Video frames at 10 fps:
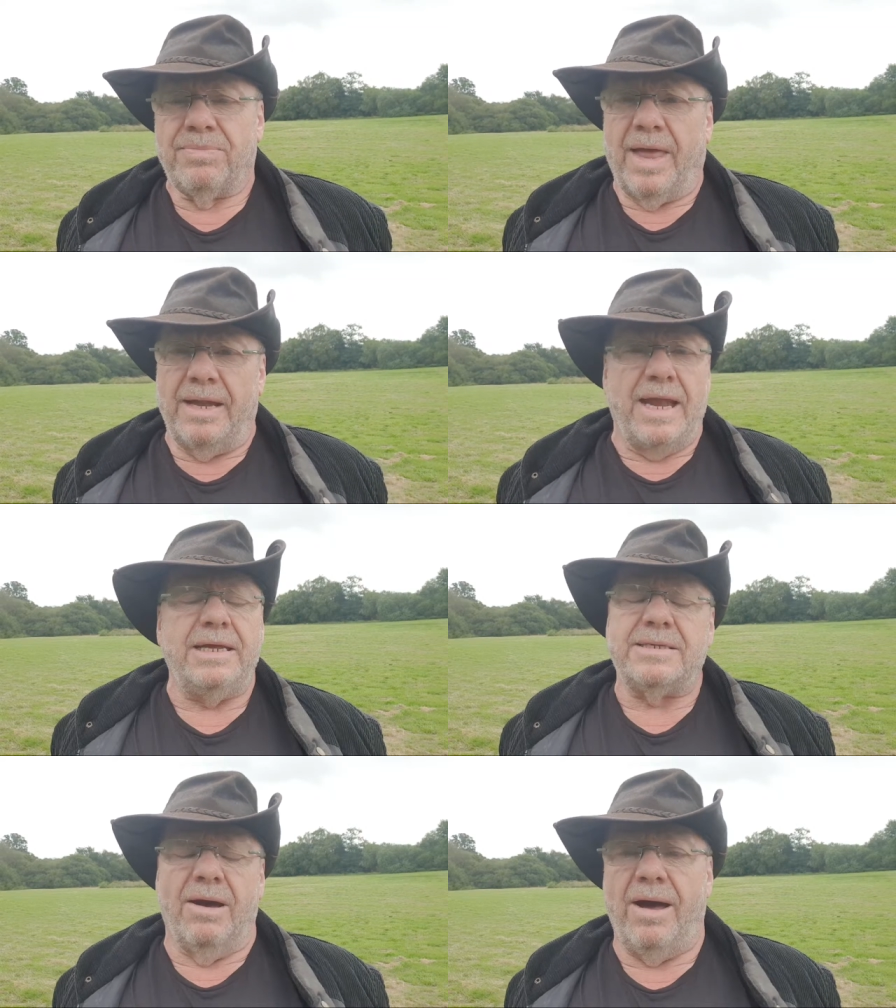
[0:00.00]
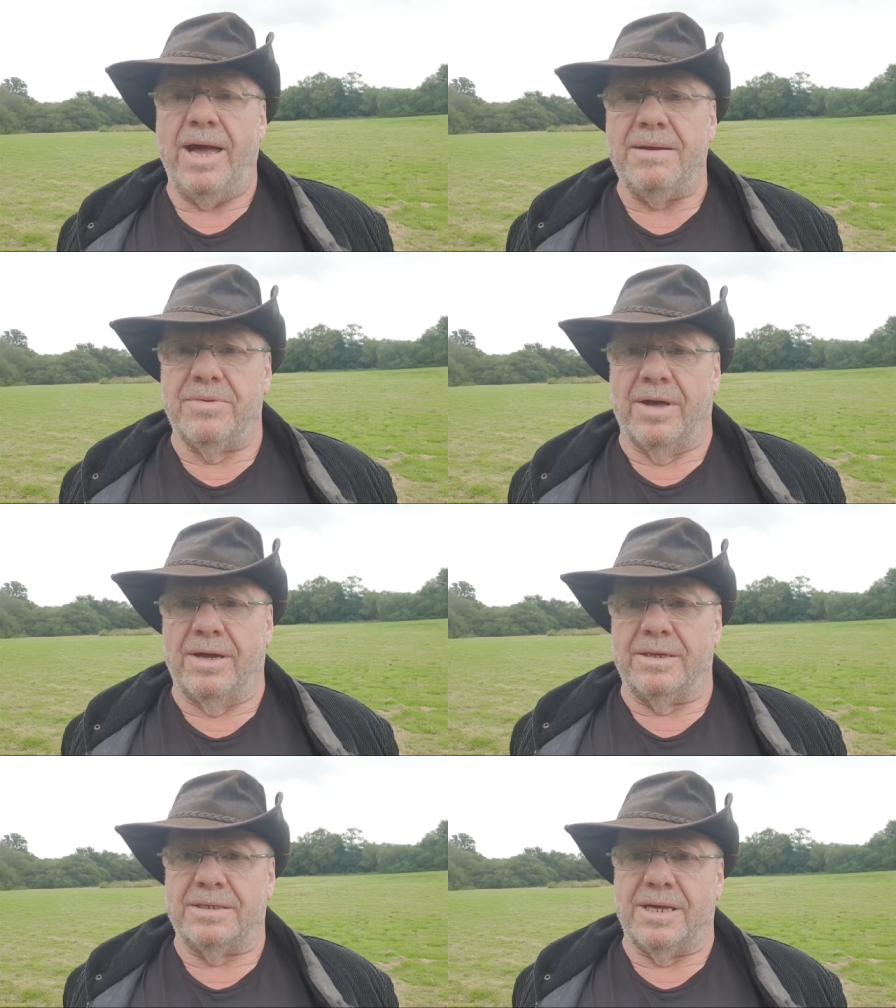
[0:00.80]
And any time
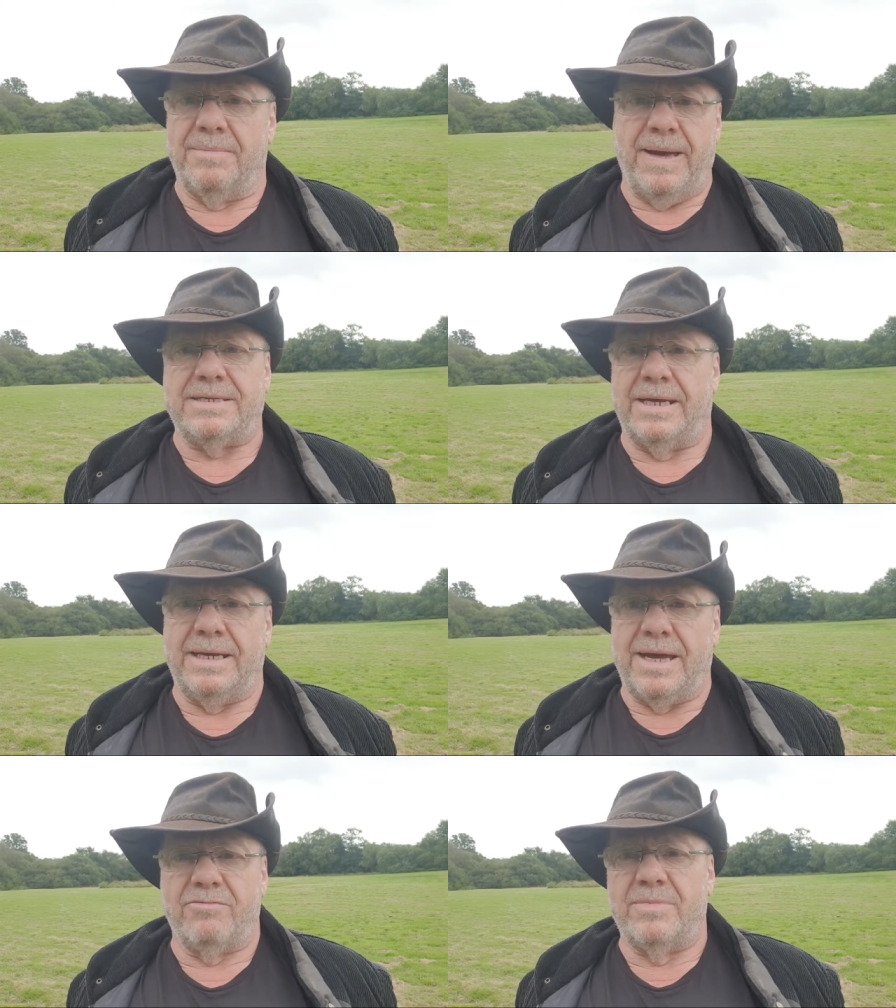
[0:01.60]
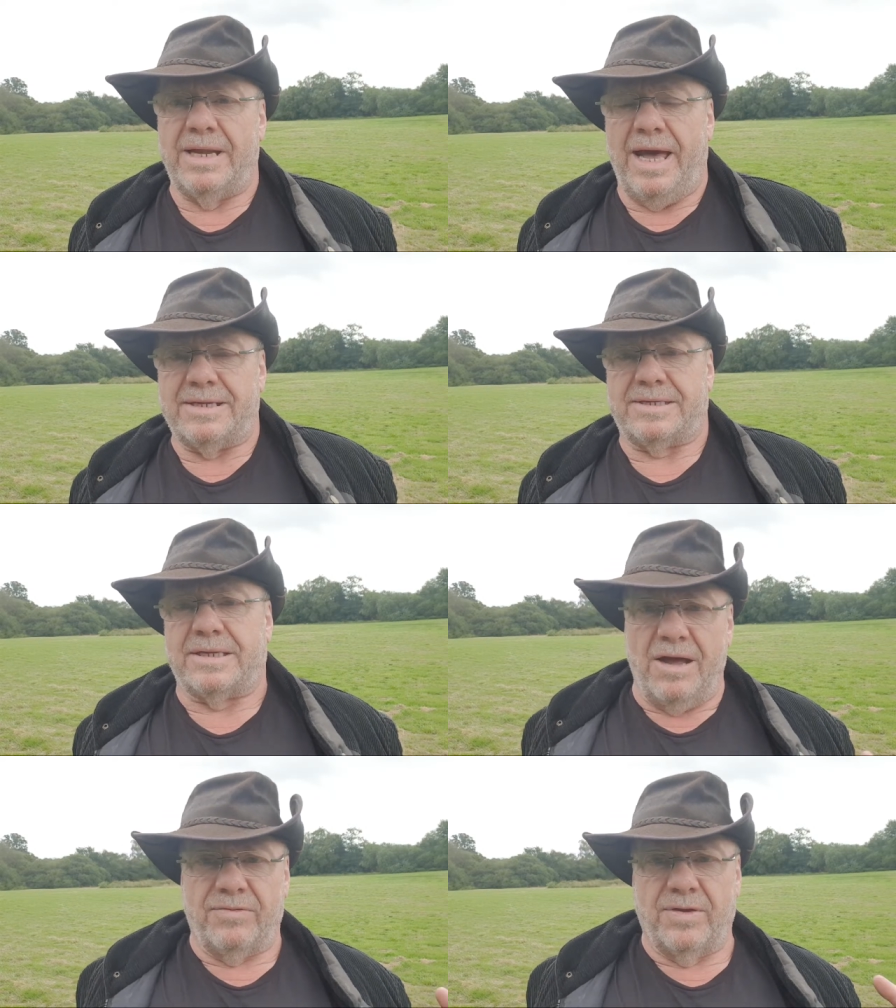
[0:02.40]
that basically government has
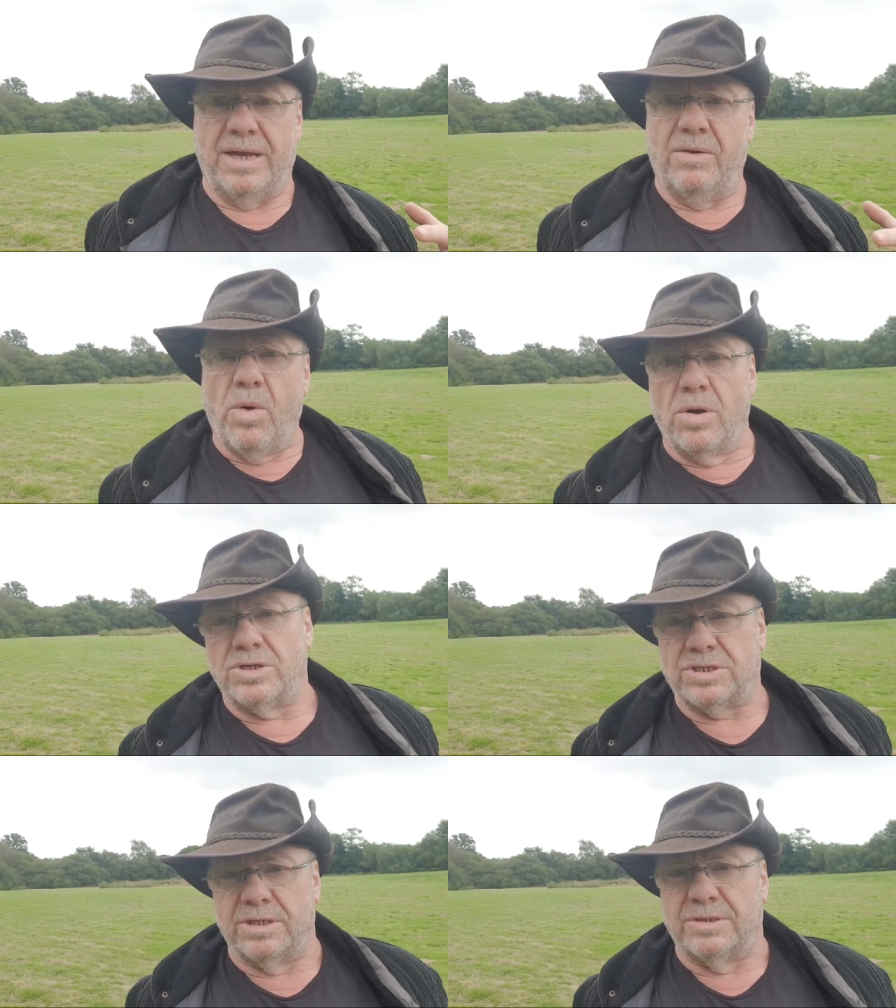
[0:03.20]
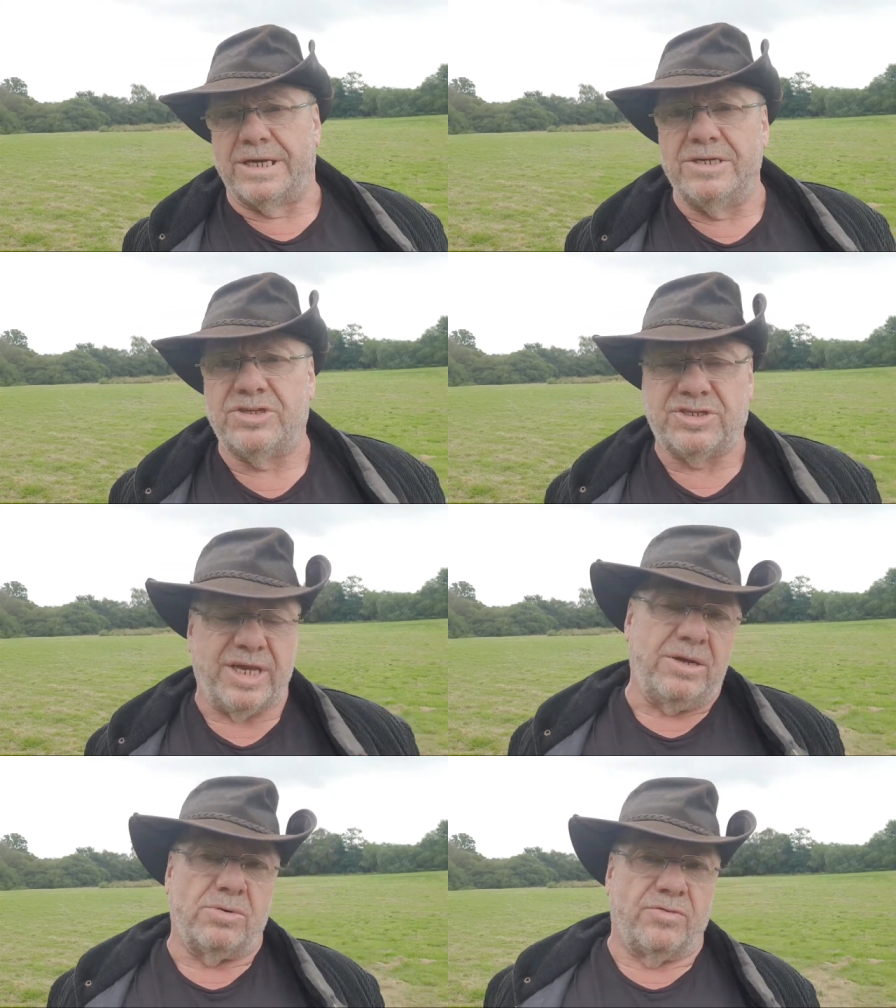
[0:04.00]
stuff that it wants to
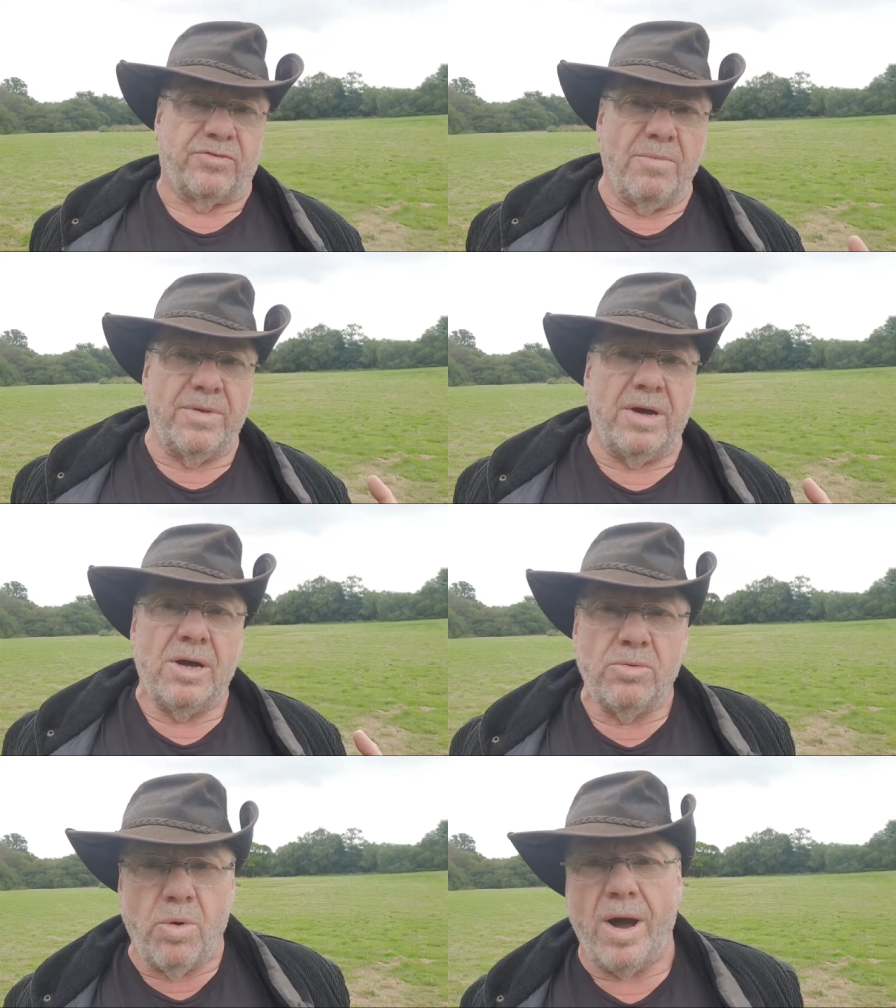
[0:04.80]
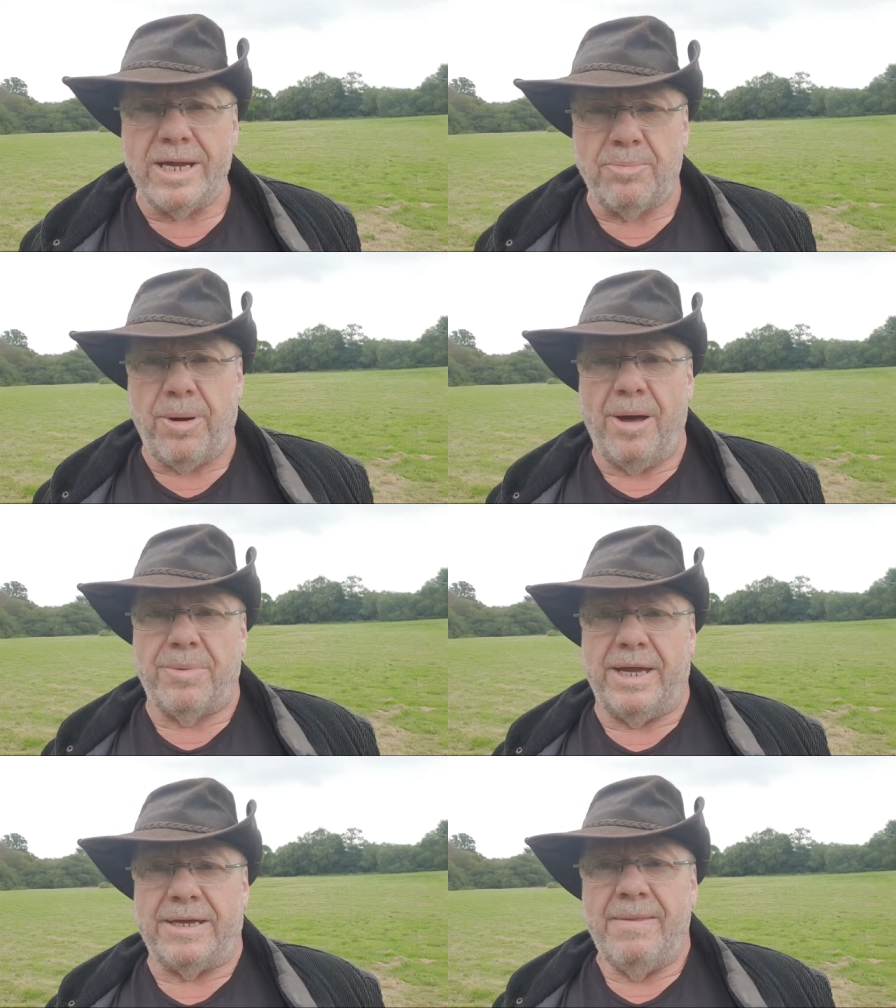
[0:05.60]
conceal from the wider
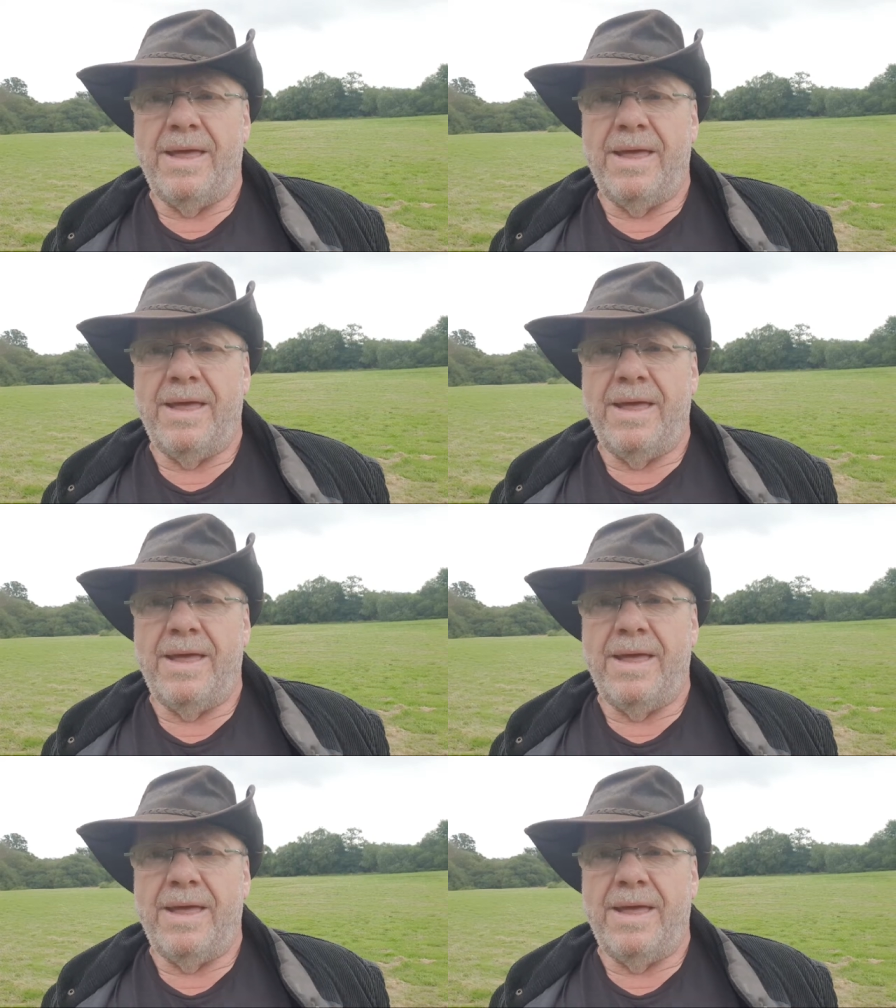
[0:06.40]
public,